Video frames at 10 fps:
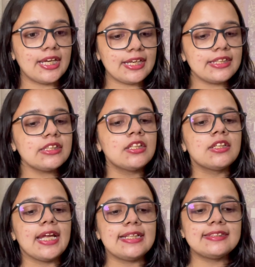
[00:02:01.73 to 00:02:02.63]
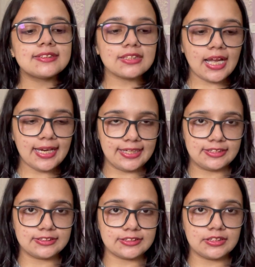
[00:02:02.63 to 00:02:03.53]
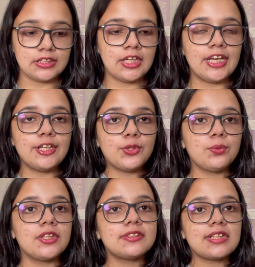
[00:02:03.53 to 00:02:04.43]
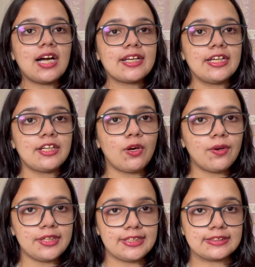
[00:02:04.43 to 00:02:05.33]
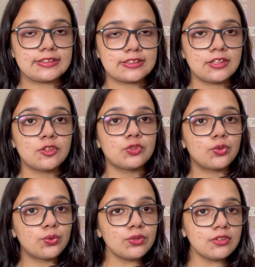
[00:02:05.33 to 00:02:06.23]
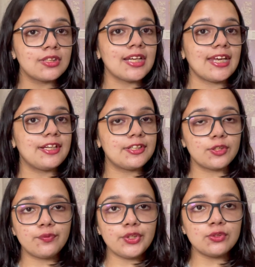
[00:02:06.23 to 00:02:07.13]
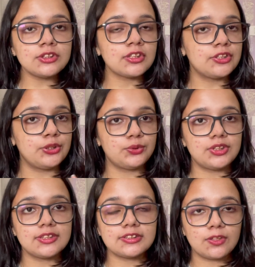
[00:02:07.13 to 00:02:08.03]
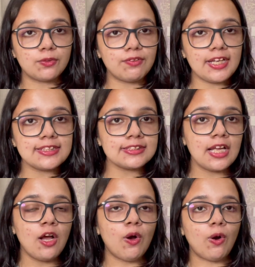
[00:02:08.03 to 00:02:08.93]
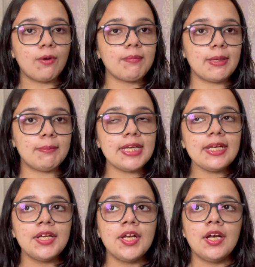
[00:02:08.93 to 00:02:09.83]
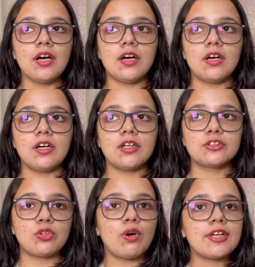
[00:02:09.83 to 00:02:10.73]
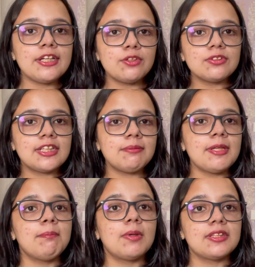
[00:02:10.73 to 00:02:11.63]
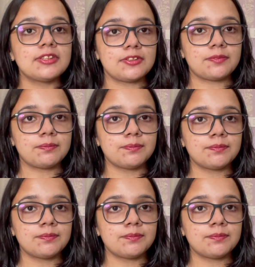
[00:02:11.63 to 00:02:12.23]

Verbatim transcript: gain insights into the target audience through interviews, user surveys, or maybe uh, talking to them in person.